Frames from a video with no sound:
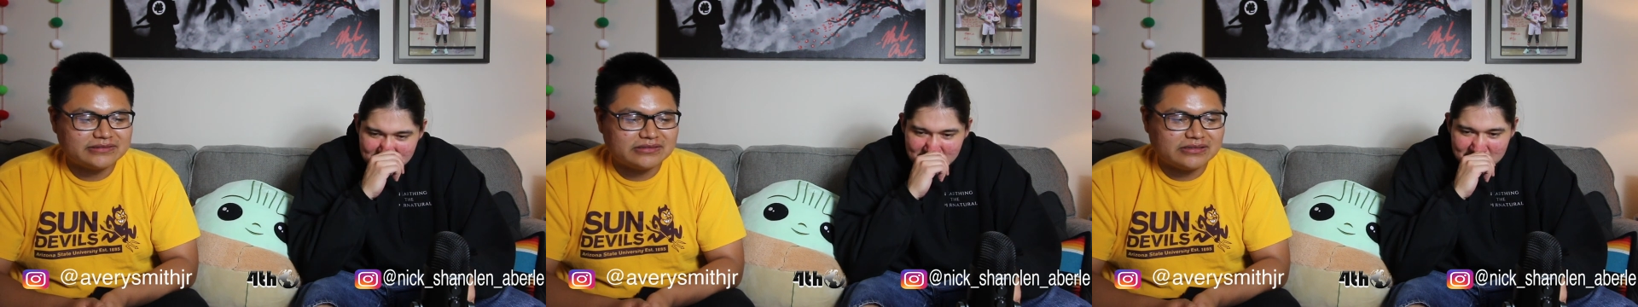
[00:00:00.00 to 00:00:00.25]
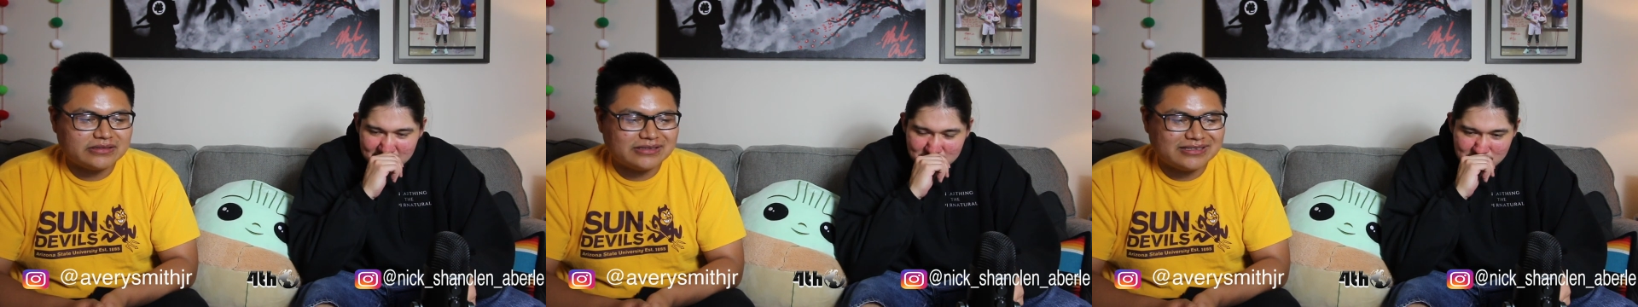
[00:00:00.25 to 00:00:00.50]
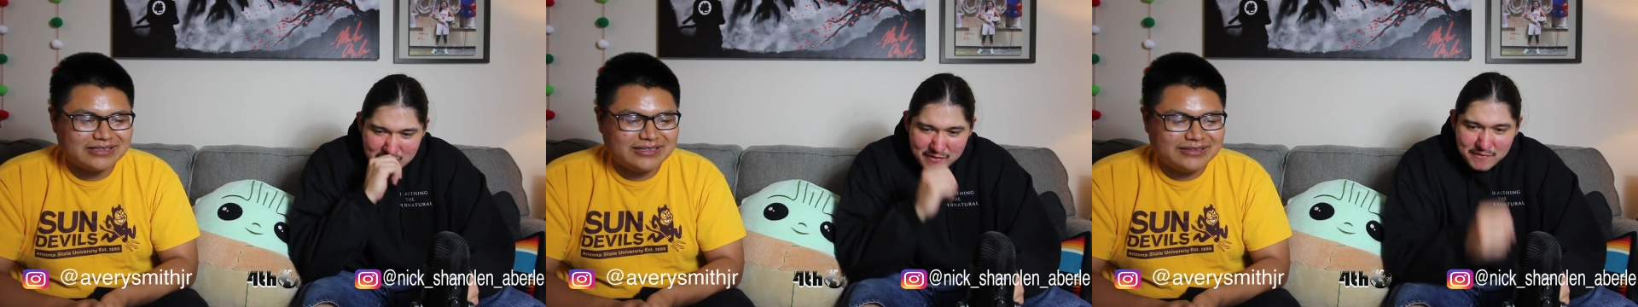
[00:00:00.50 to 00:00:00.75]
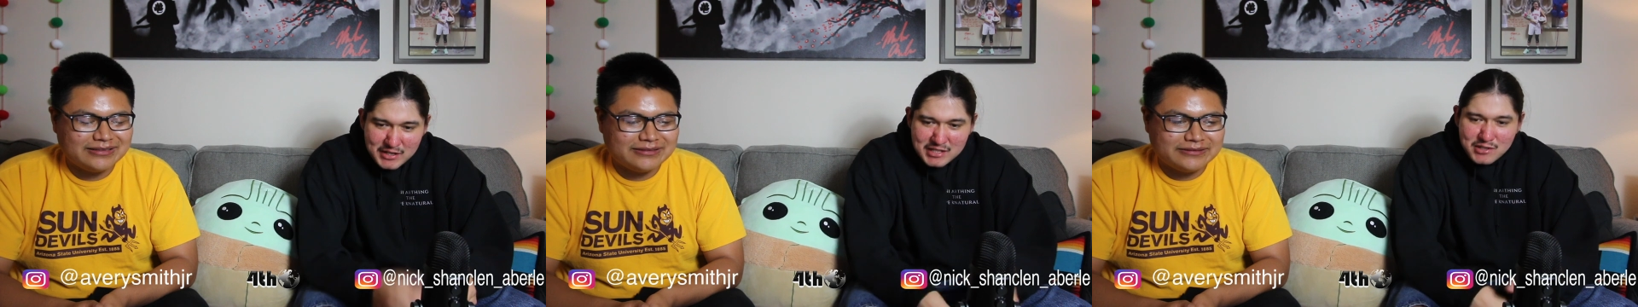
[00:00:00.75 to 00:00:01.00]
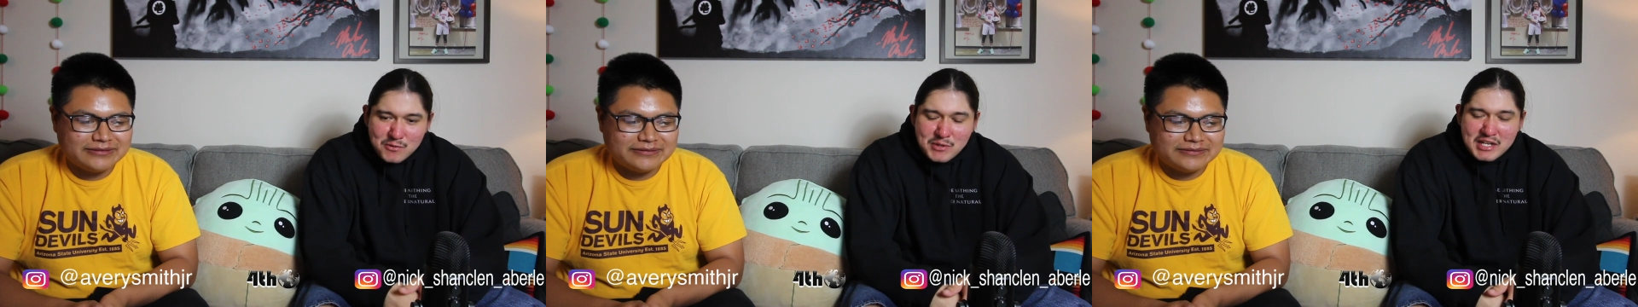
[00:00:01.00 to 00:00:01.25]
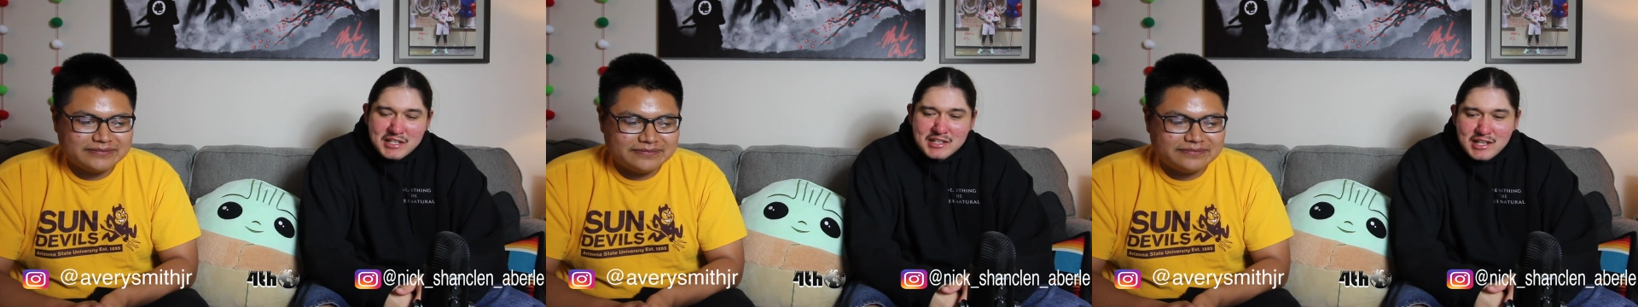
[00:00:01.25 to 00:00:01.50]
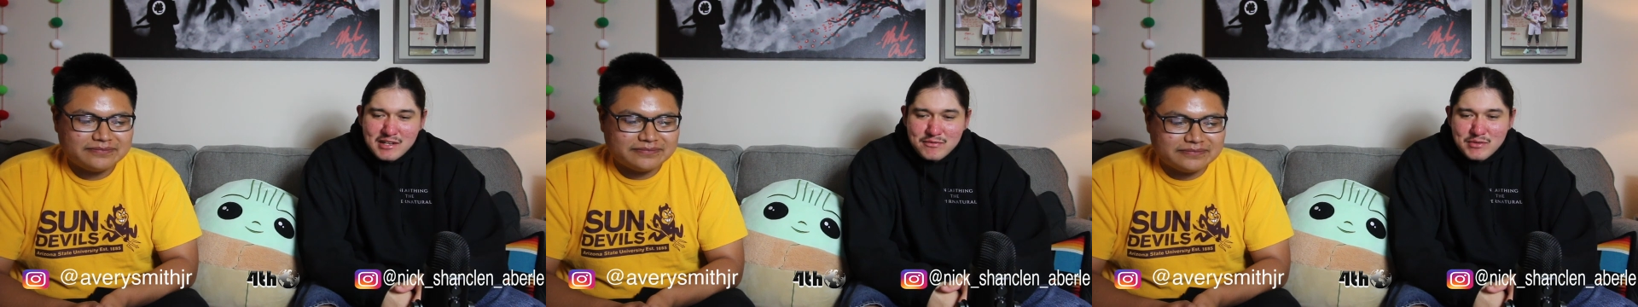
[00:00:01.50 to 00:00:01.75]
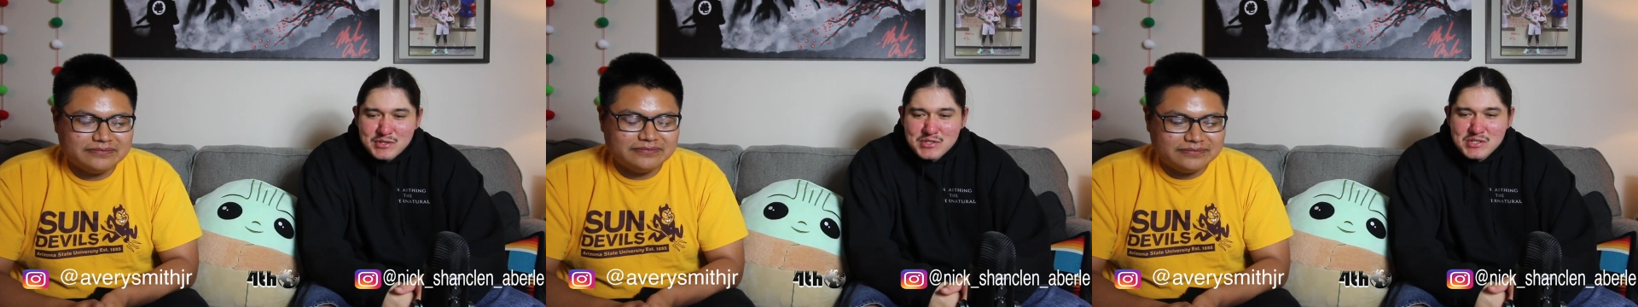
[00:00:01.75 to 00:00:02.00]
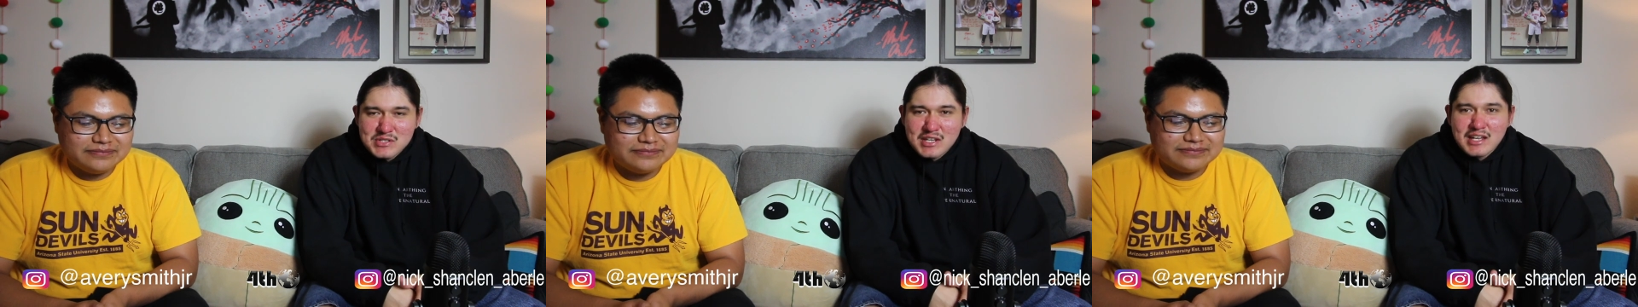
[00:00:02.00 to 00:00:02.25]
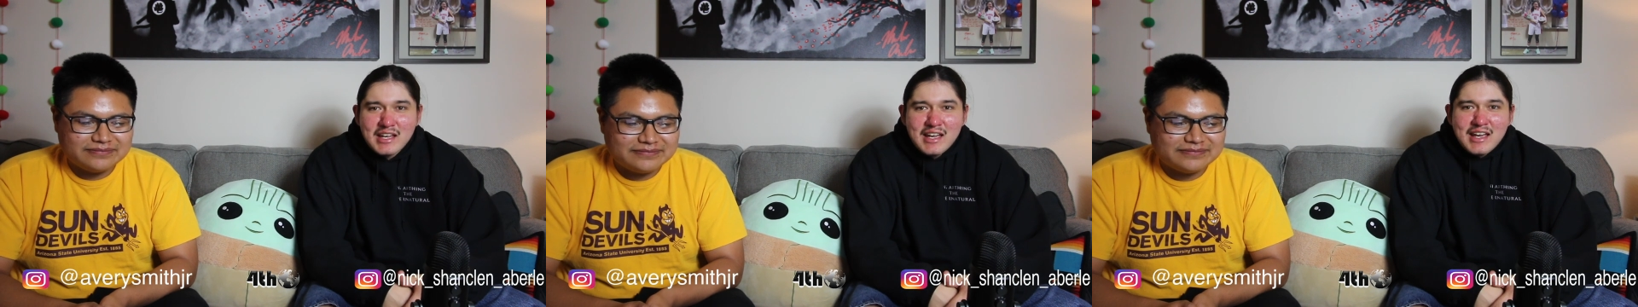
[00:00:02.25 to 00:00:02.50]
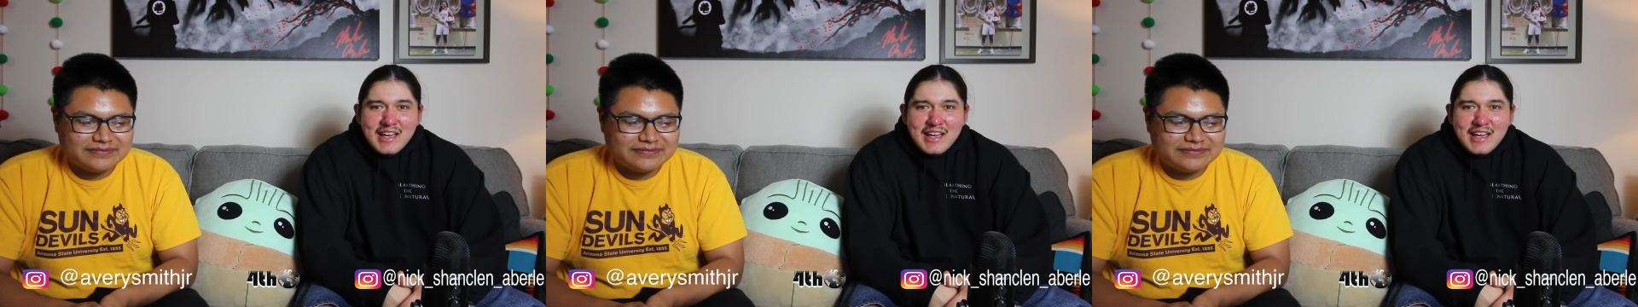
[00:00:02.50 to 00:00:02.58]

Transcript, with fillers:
Speaker 1: like they're trying to find their way in life, and it's just like